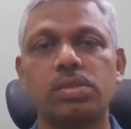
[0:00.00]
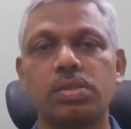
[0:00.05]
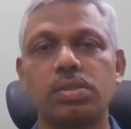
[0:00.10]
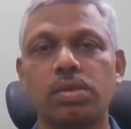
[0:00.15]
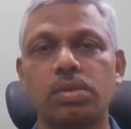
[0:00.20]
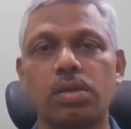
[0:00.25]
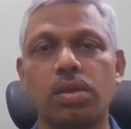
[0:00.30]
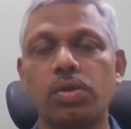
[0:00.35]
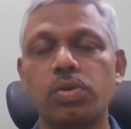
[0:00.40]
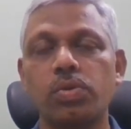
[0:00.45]

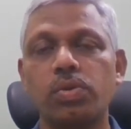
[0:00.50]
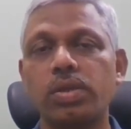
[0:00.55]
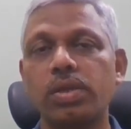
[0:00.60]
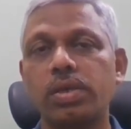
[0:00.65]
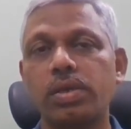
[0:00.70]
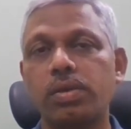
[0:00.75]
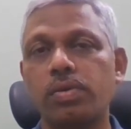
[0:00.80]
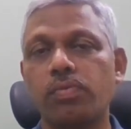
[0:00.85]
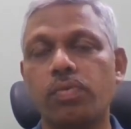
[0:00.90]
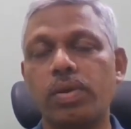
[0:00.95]
not
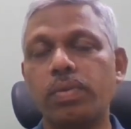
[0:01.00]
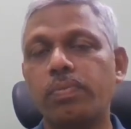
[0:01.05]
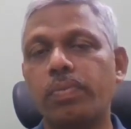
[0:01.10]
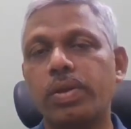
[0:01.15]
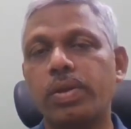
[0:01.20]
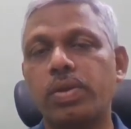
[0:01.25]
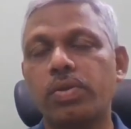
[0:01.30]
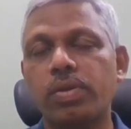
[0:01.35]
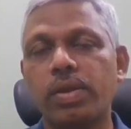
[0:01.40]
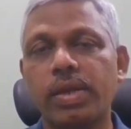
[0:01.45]
only one
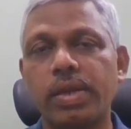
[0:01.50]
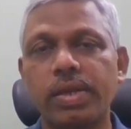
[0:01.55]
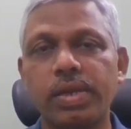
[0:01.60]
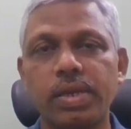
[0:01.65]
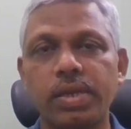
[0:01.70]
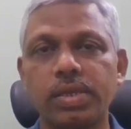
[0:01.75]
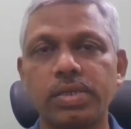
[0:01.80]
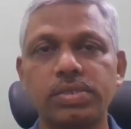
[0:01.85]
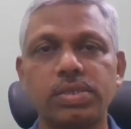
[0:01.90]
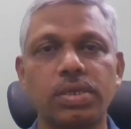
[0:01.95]
particular
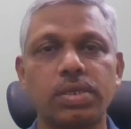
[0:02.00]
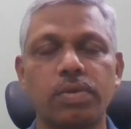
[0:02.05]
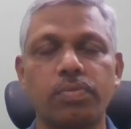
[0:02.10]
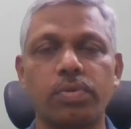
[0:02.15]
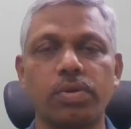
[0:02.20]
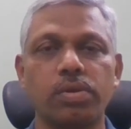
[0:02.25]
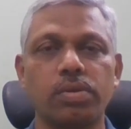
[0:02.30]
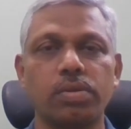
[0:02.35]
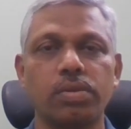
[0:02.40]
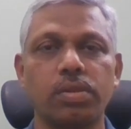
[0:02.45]
entity set
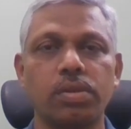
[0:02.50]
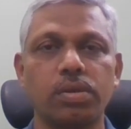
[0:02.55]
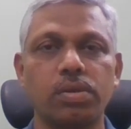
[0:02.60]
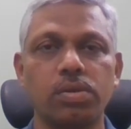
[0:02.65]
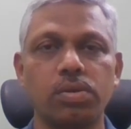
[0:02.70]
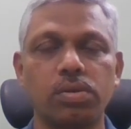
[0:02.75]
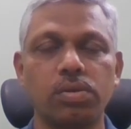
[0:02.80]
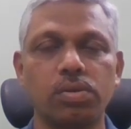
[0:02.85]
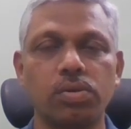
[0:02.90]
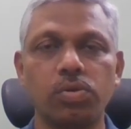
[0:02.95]
among the
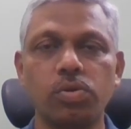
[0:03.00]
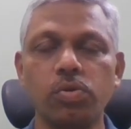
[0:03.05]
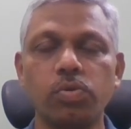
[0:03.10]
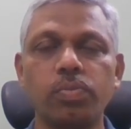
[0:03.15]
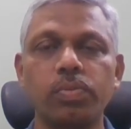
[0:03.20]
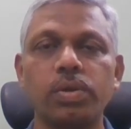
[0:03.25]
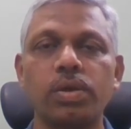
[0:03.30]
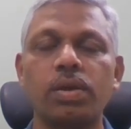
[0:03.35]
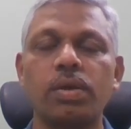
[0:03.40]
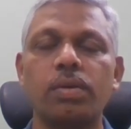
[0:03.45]
group,